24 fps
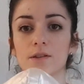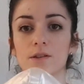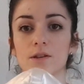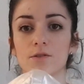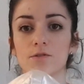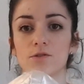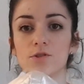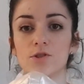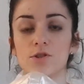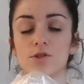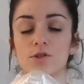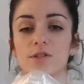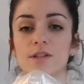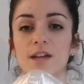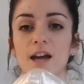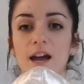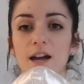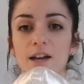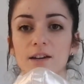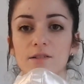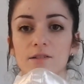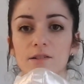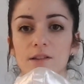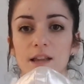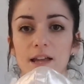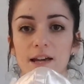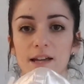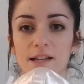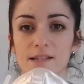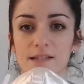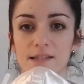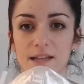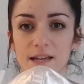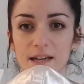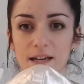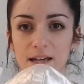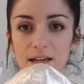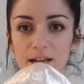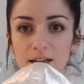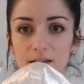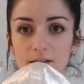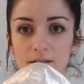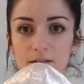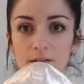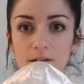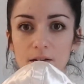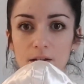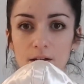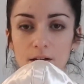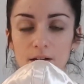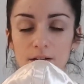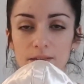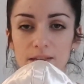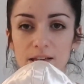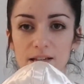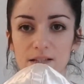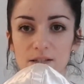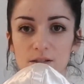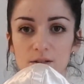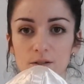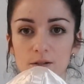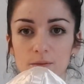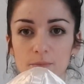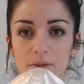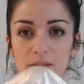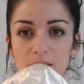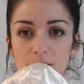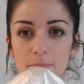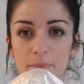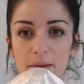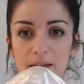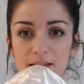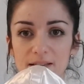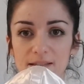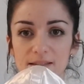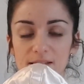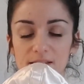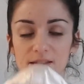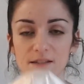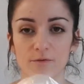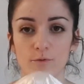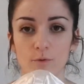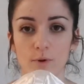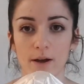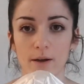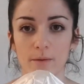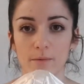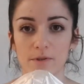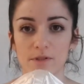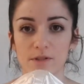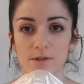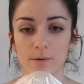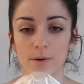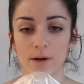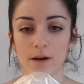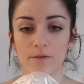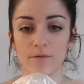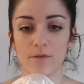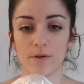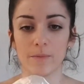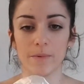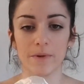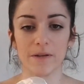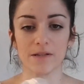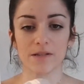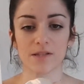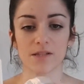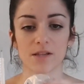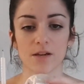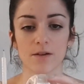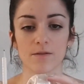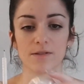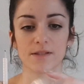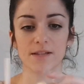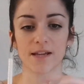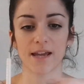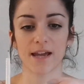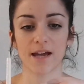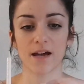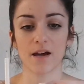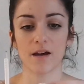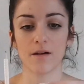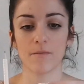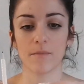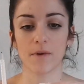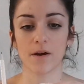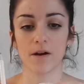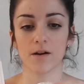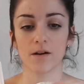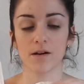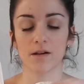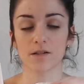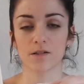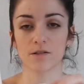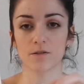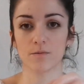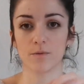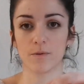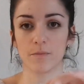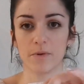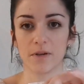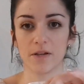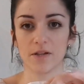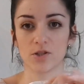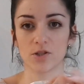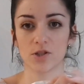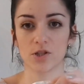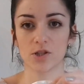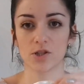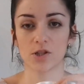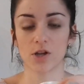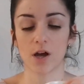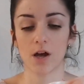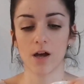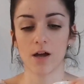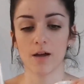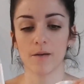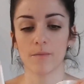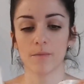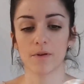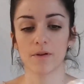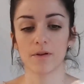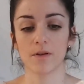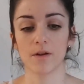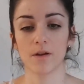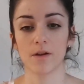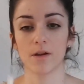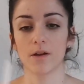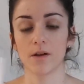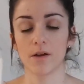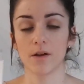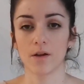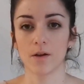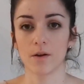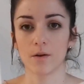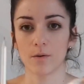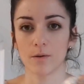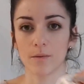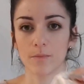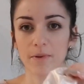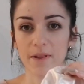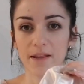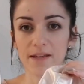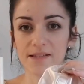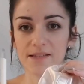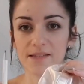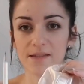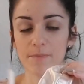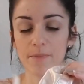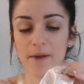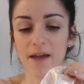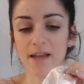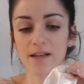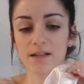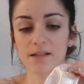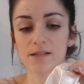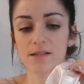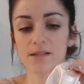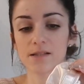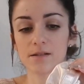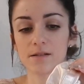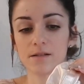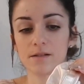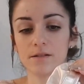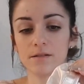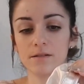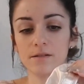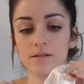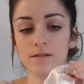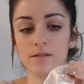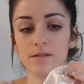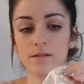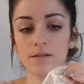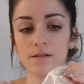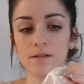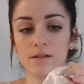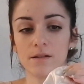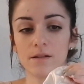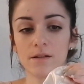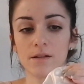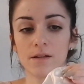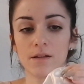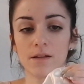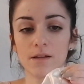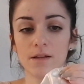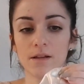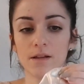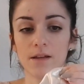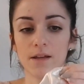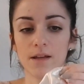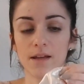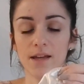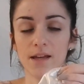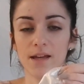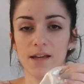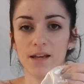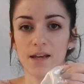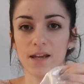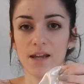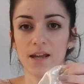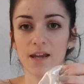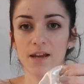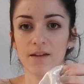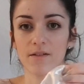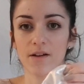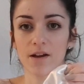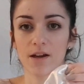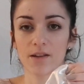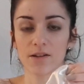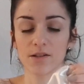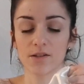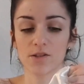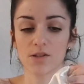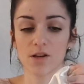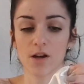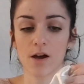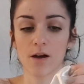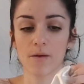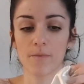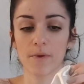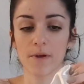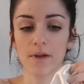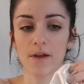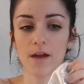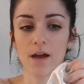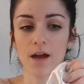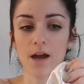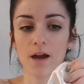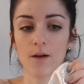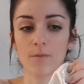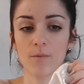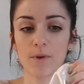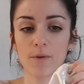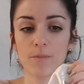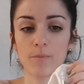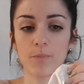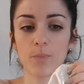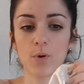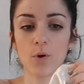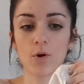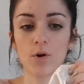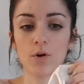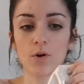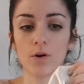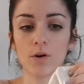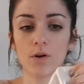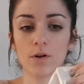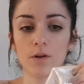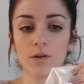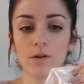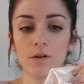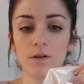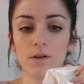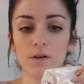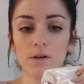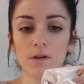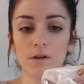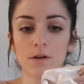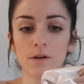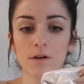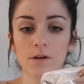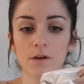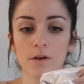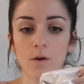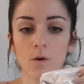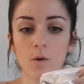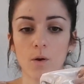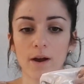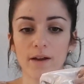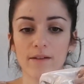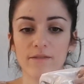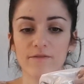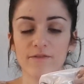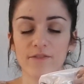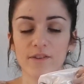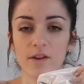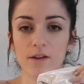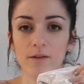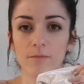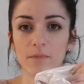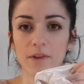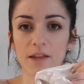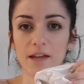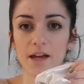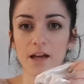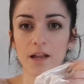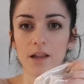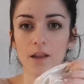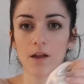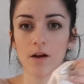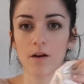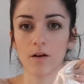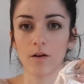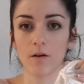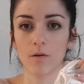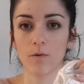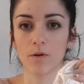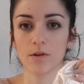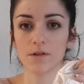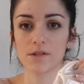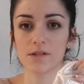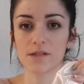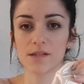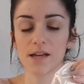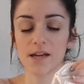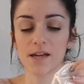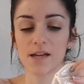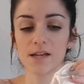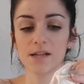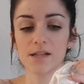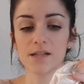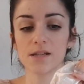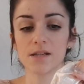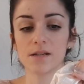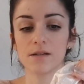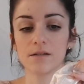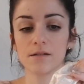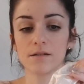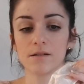those two diagonal lines there, that's going to be the basis of where we sew our ribbons. So to get our marks, we pinch the top, we place the pencil in here at the top and we pull quite firmly along one side